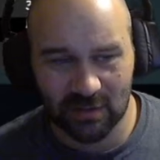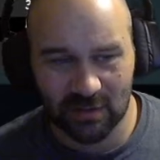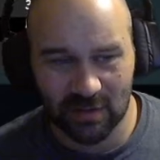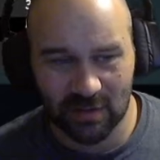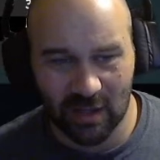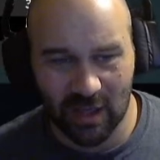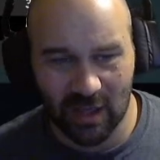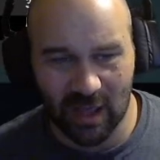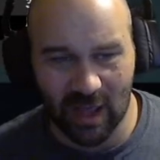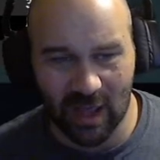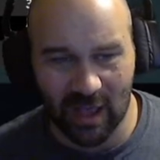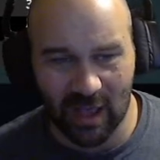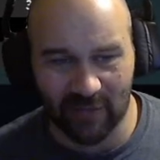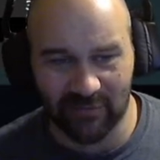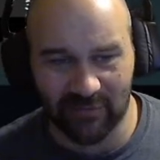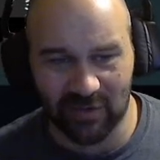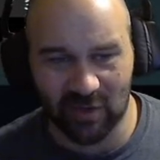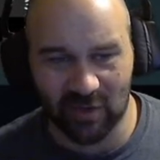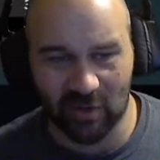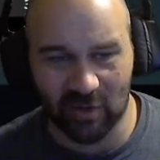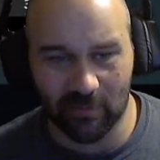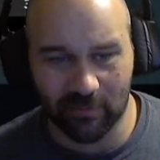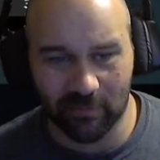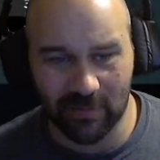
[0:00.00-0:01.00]

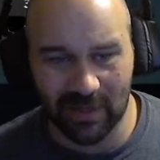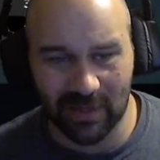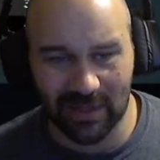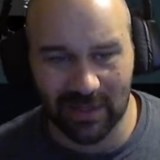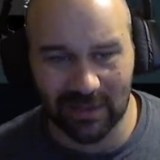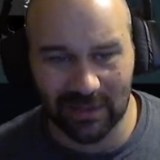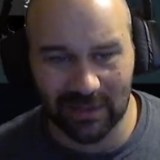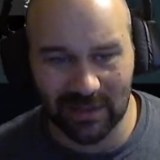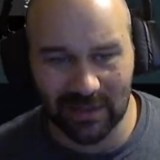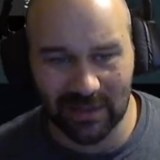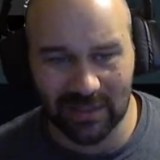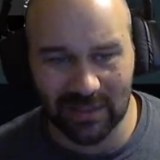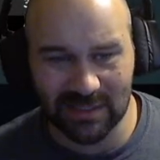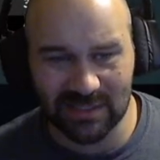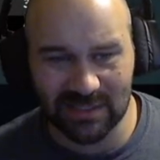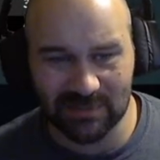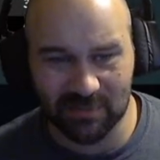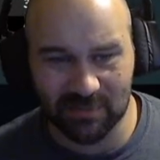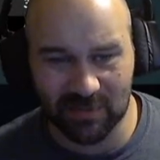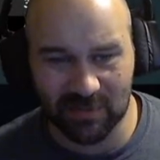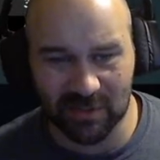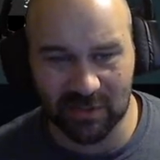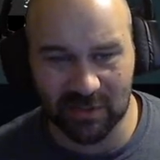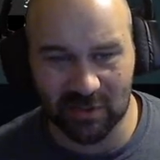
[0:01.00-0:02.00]
Javier Mealy is
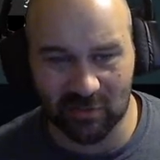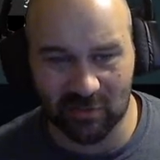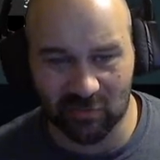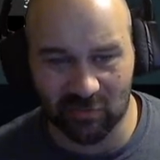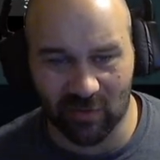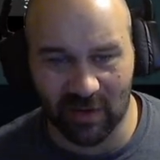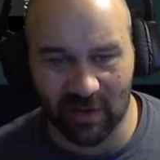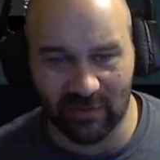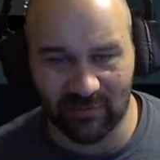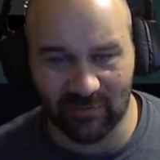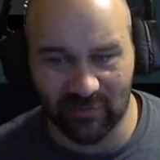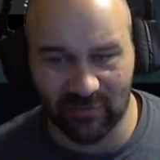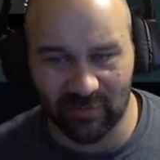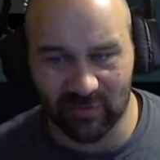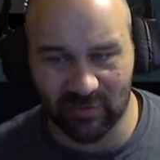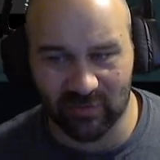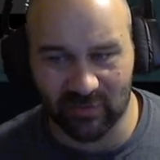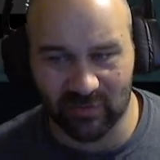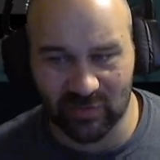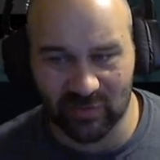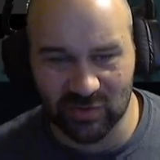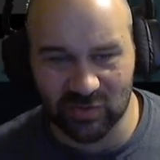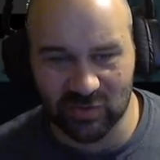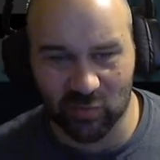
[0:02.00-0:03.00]
pretty good right
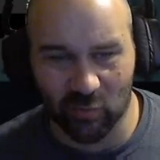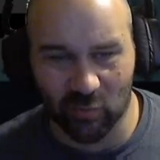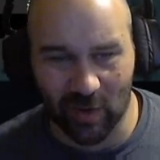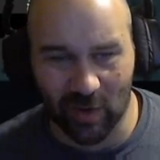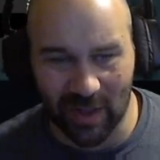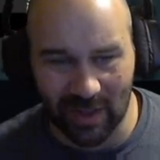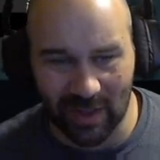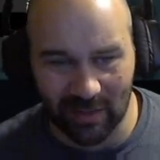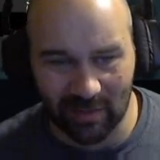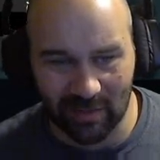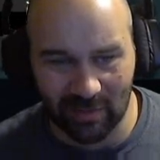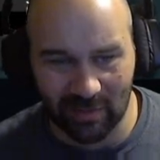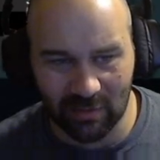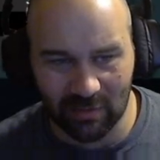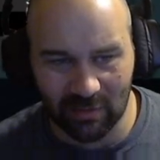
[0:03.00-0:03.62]
fielder as well.